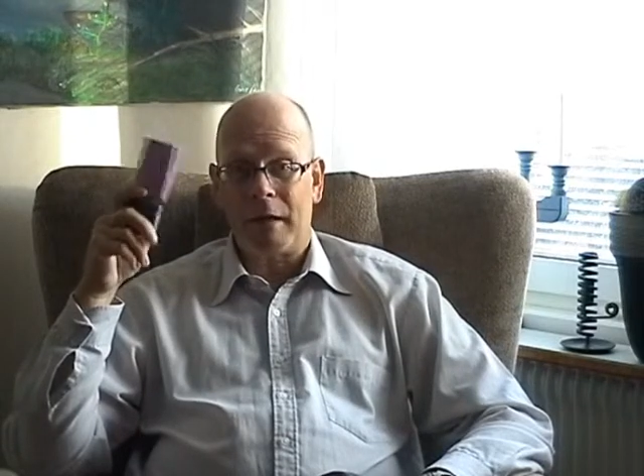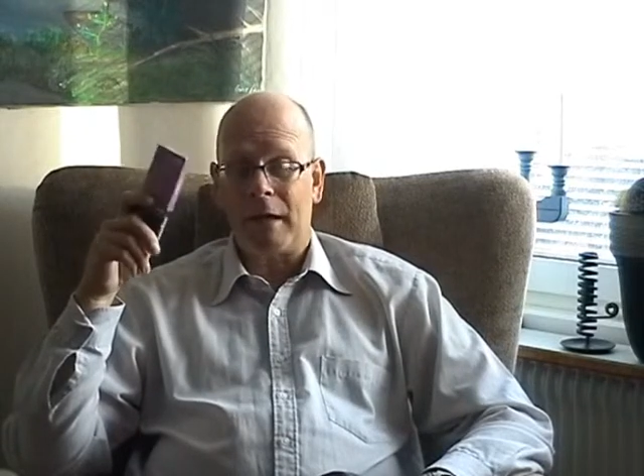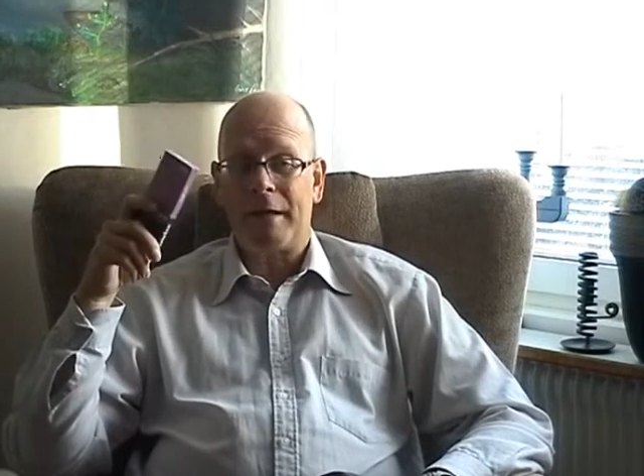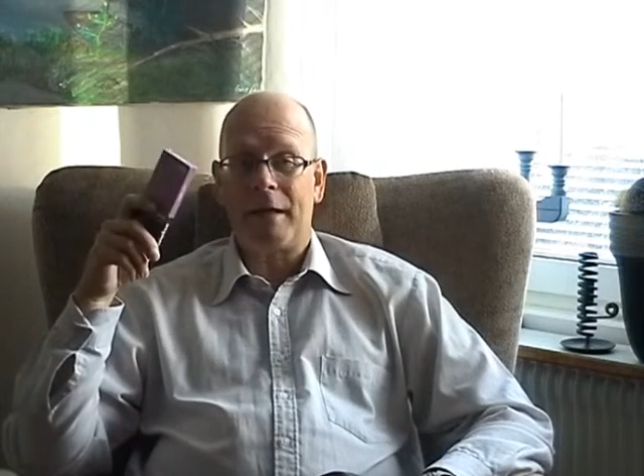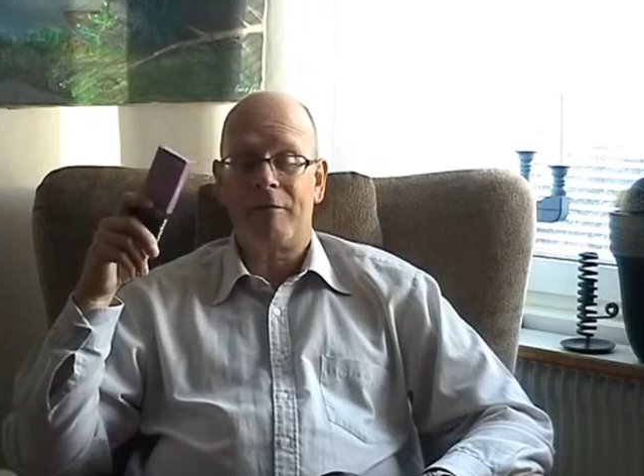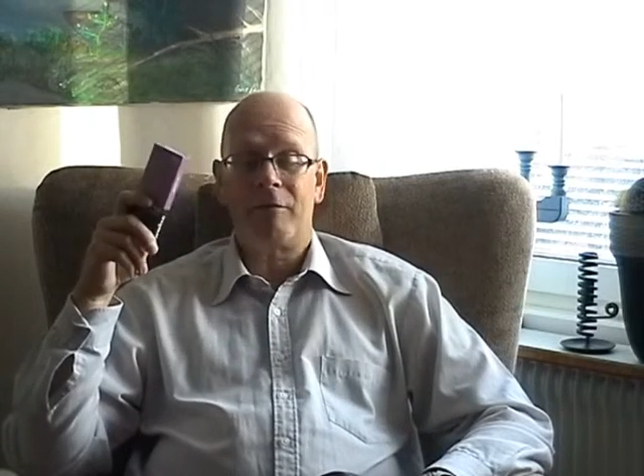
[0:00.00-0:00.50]

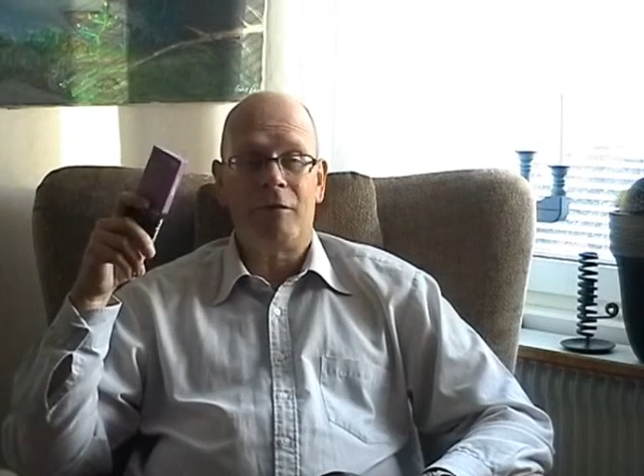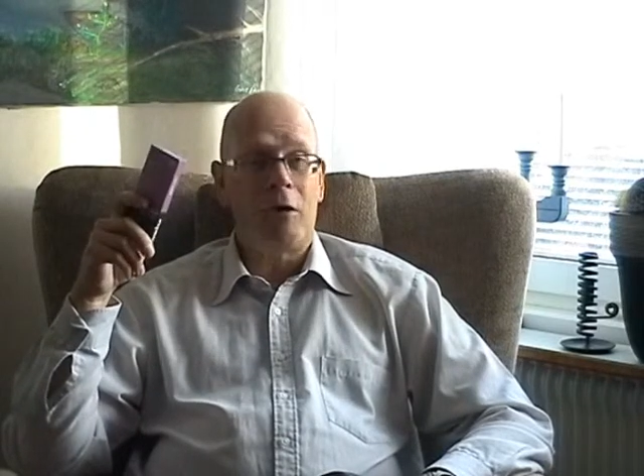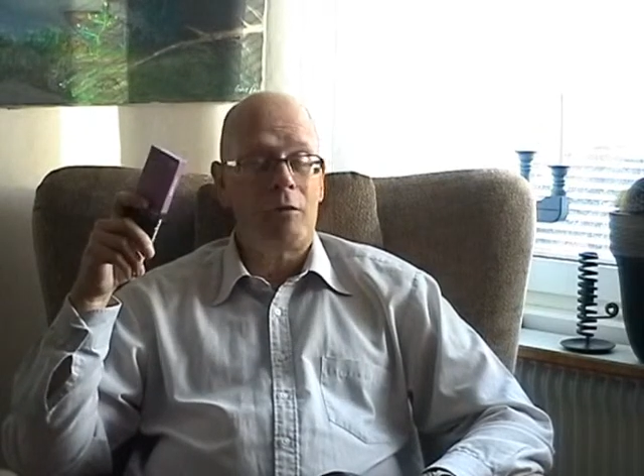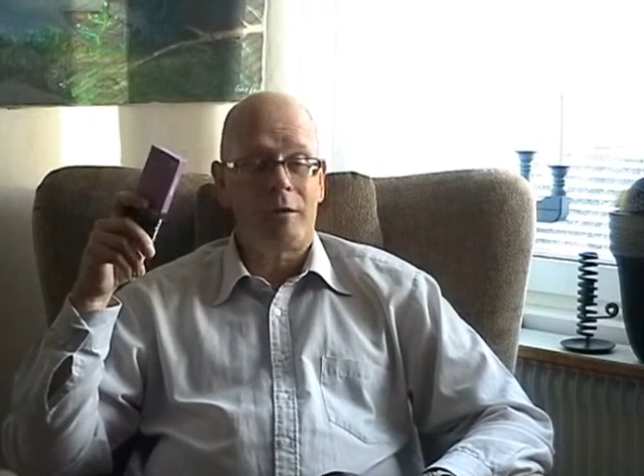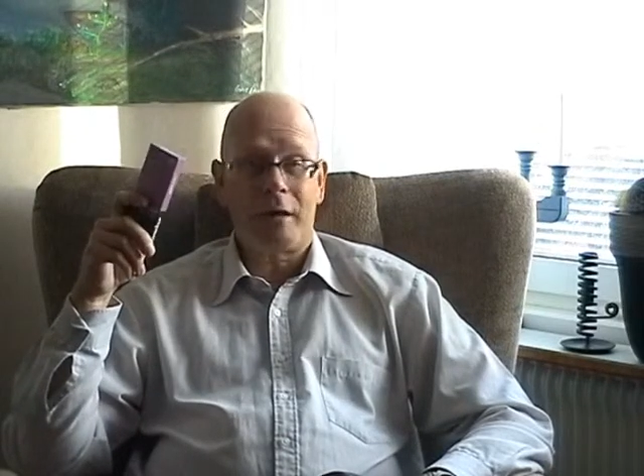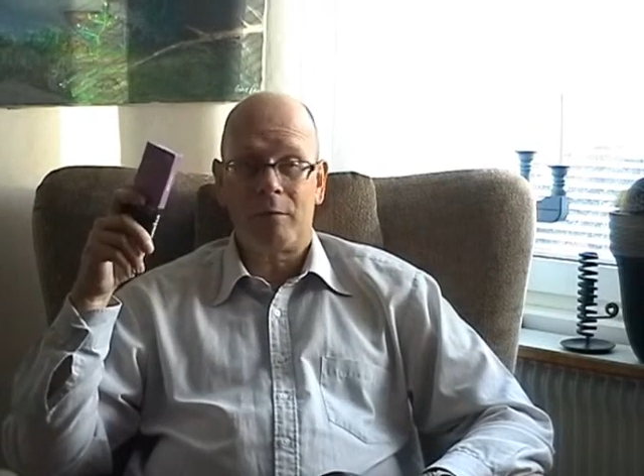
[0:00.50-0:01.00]
I have
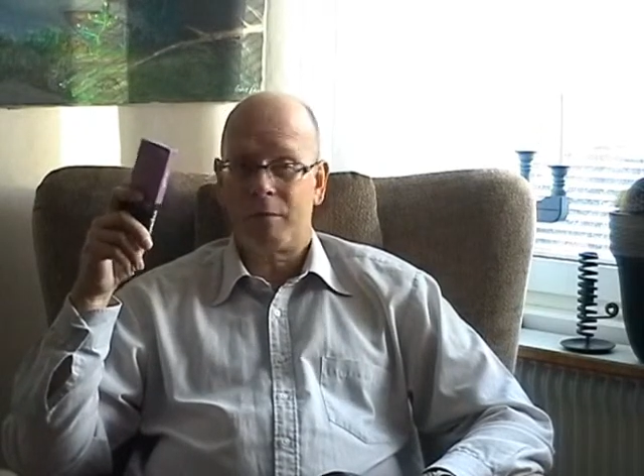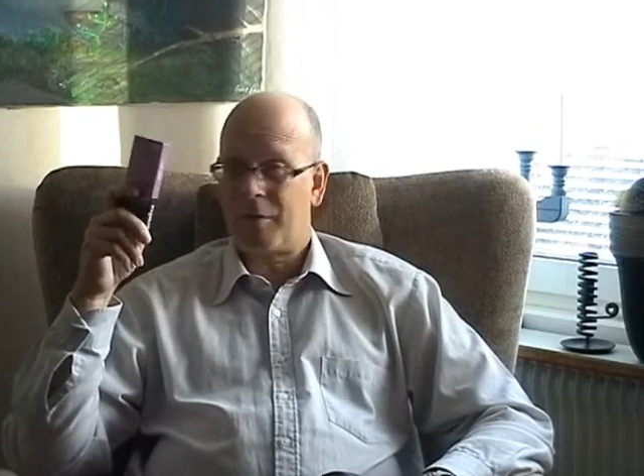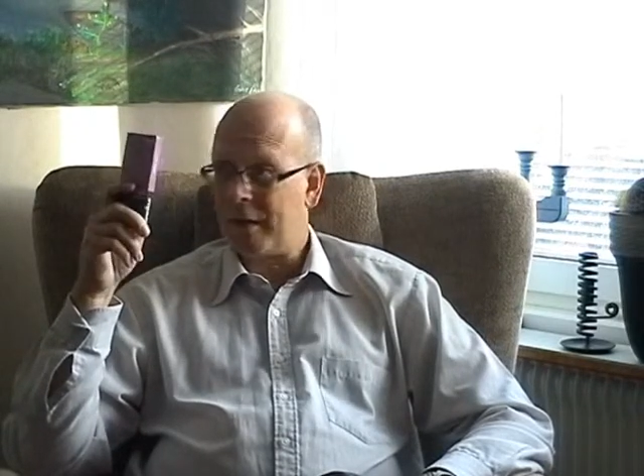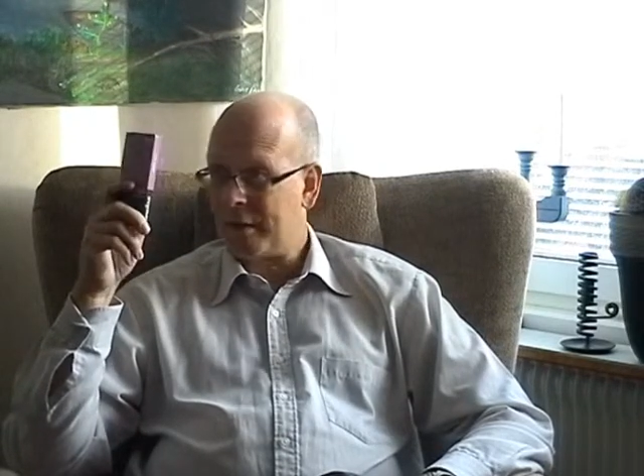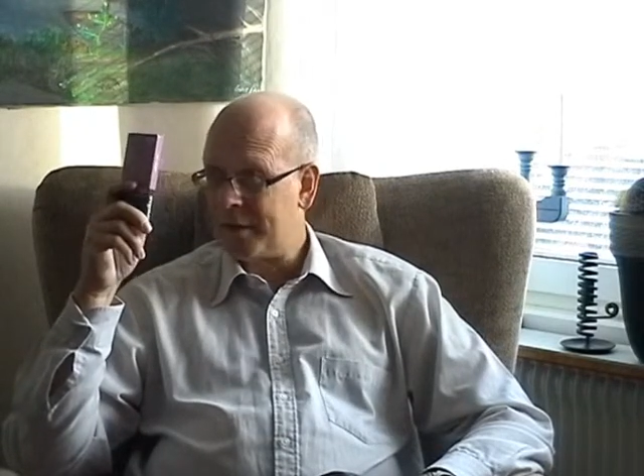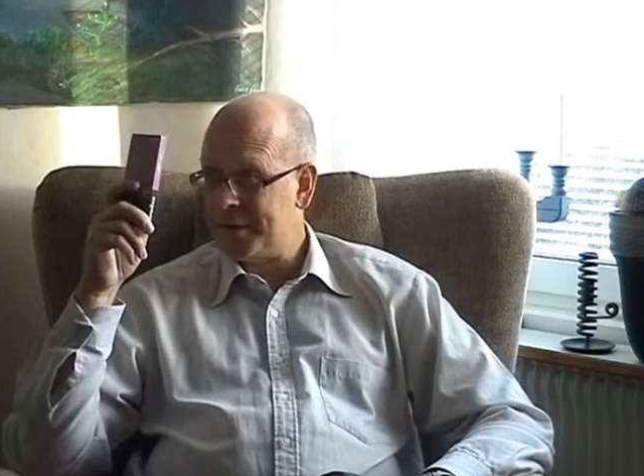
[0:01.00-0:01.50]
no idea what
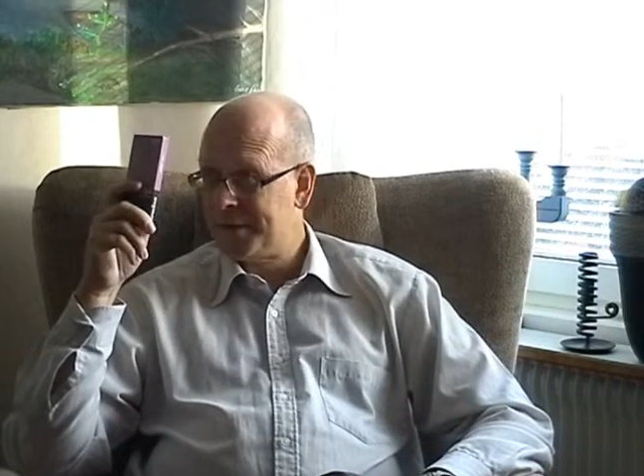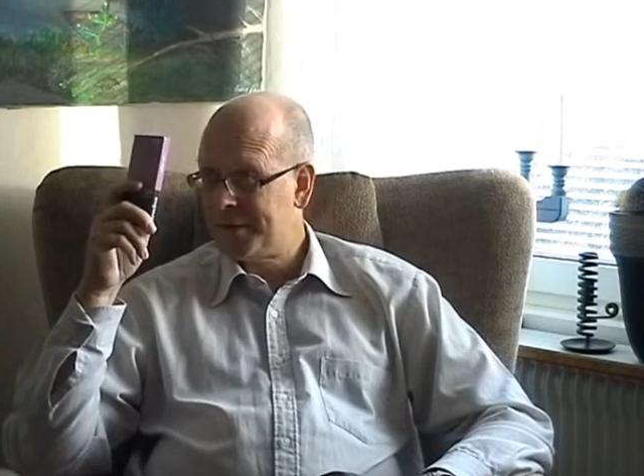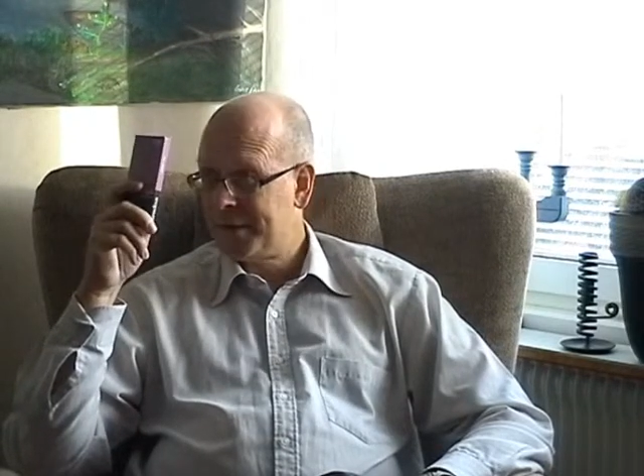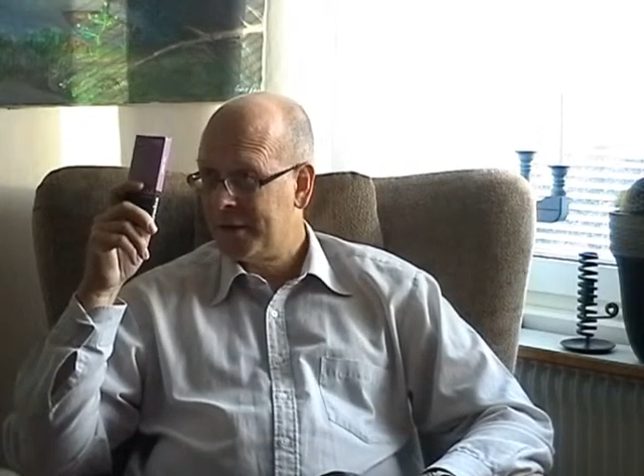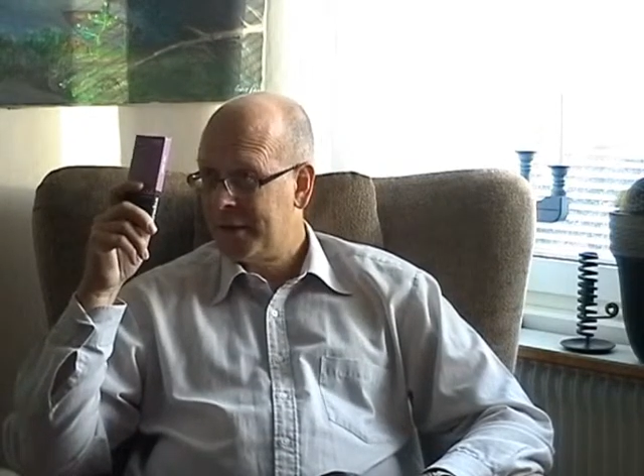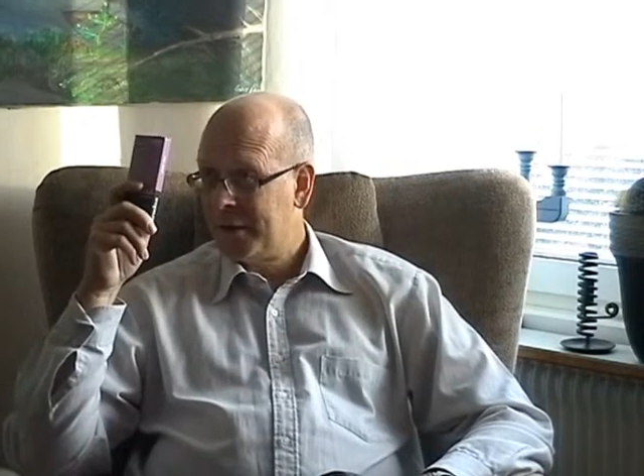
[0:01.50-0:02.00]
that is,